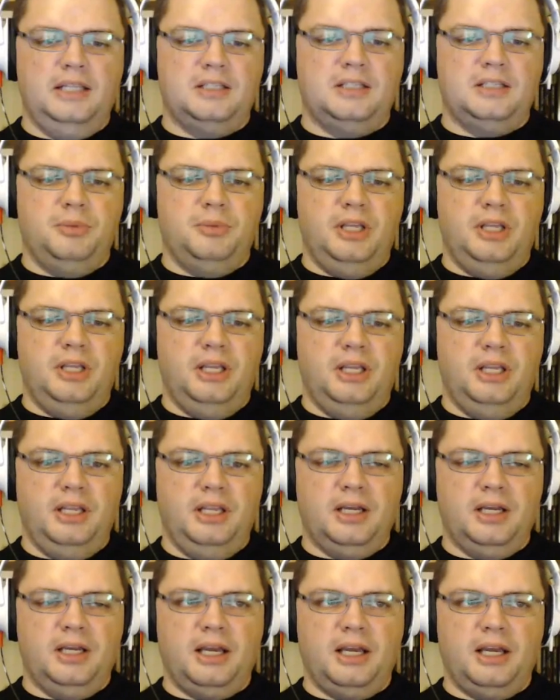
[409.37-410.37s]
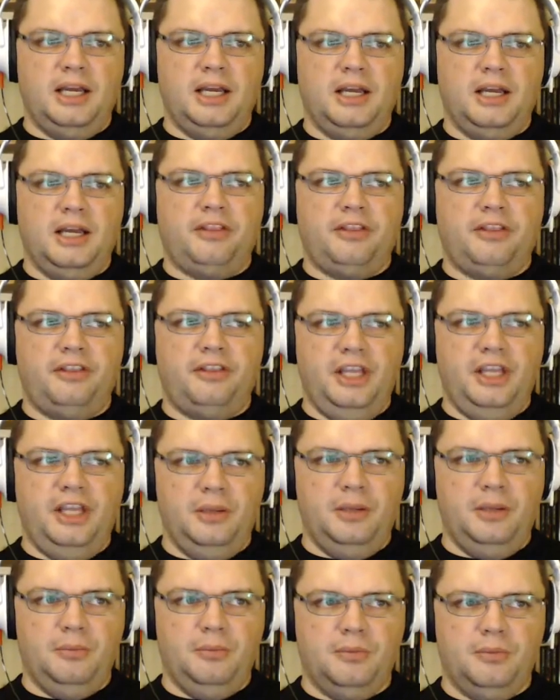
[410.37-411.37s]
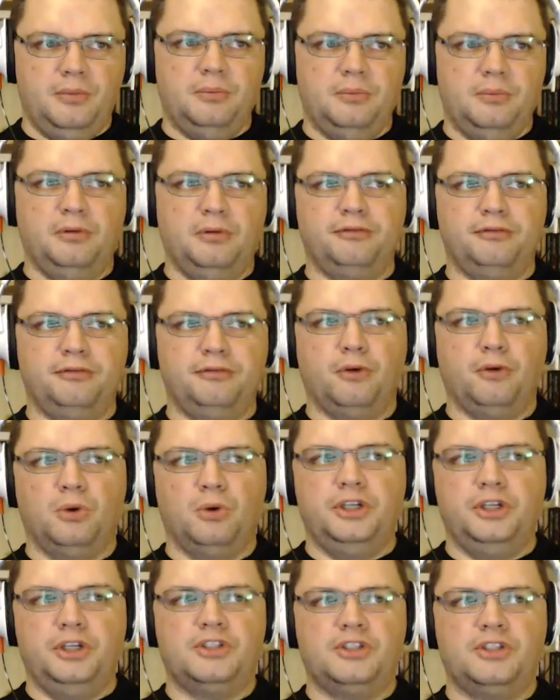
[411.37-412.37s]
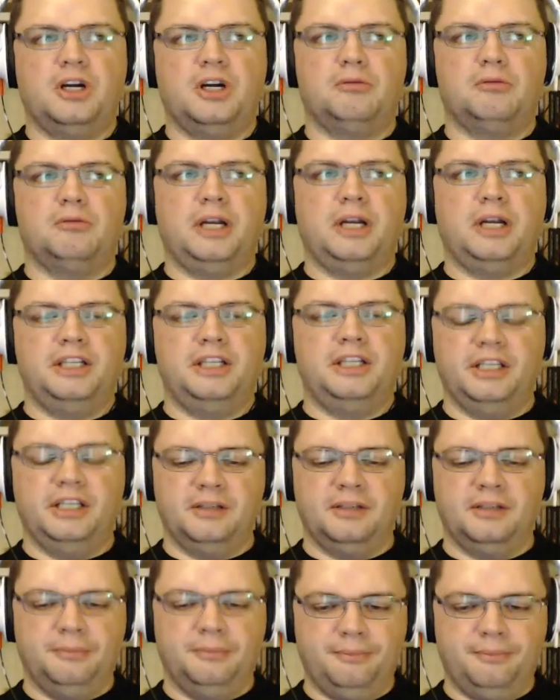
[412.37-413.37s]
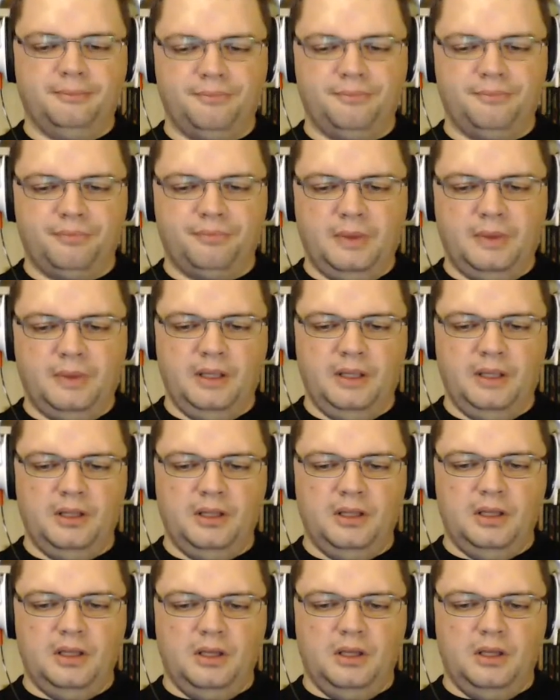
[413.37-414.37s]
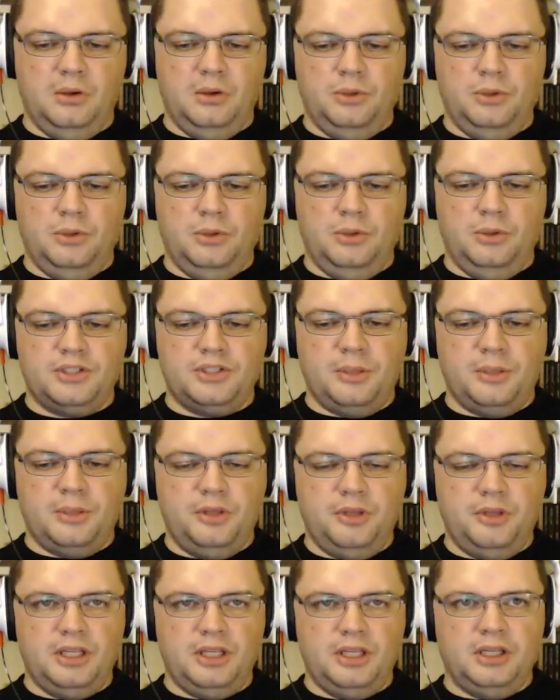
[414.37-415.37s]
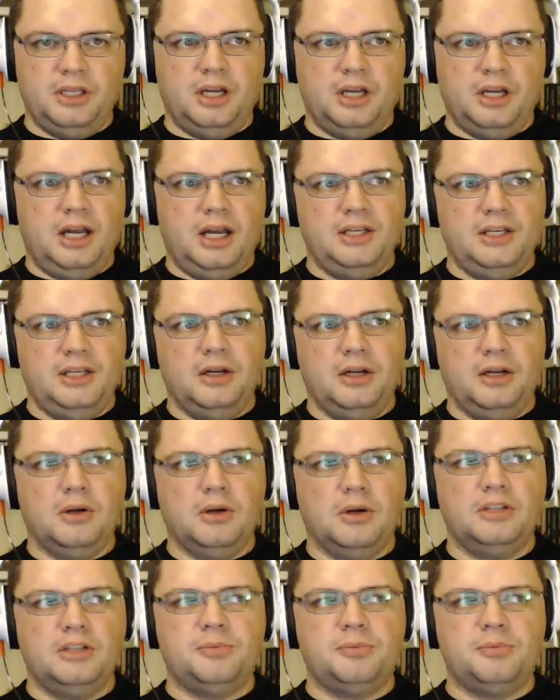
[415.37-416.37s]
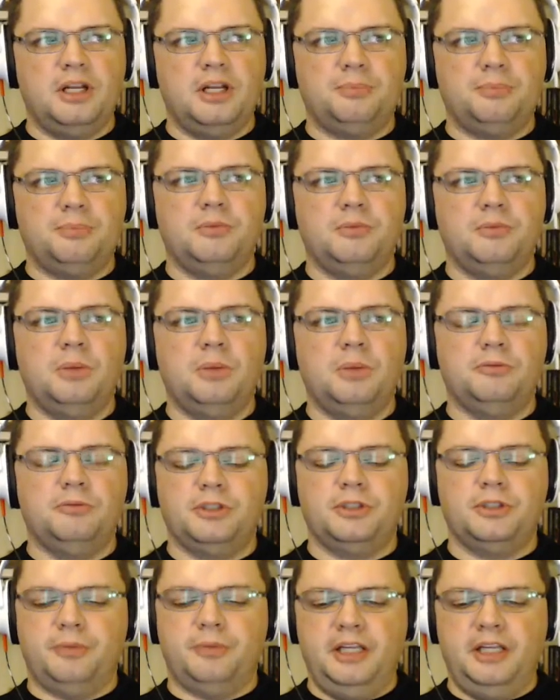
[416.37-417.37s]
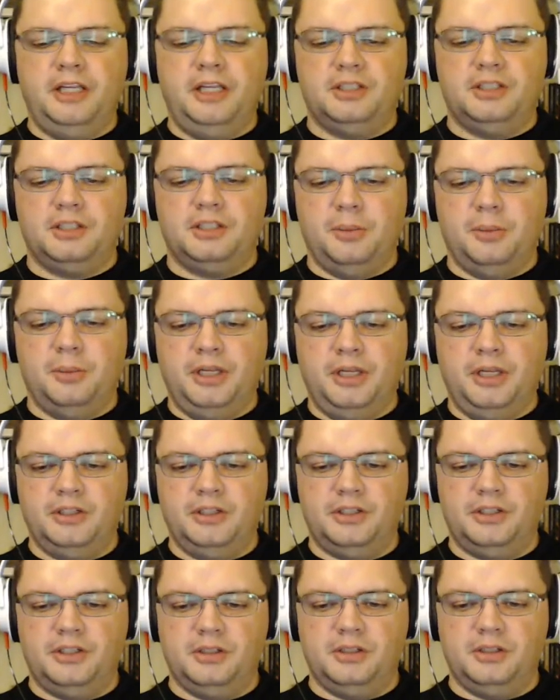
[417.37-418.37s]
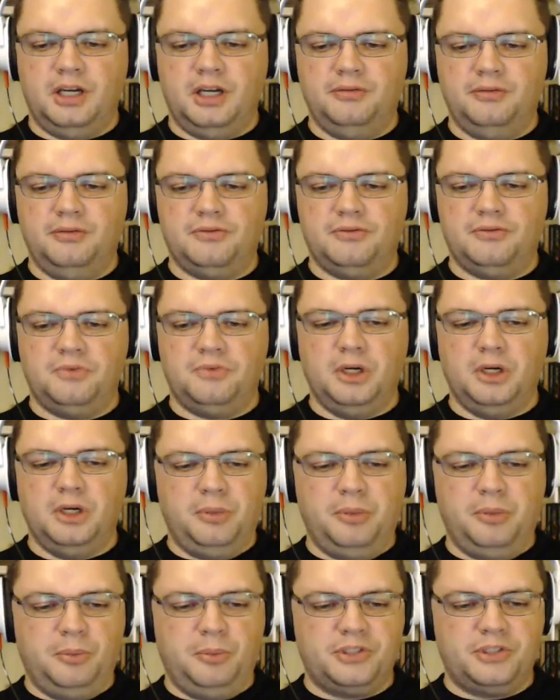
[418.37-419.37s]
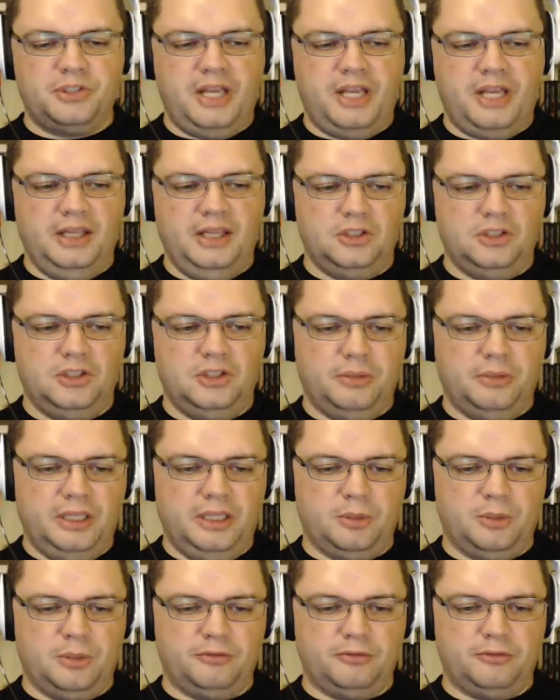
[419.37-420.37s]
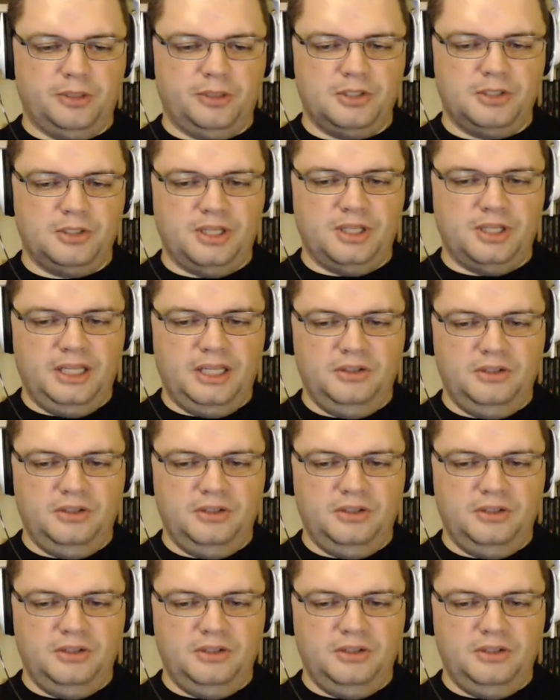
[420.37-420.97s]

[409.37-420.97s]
to be a theme before you start writing, which is something, I don't know, it's been open for debate a bit. I've heard people saying that you write the book first and then you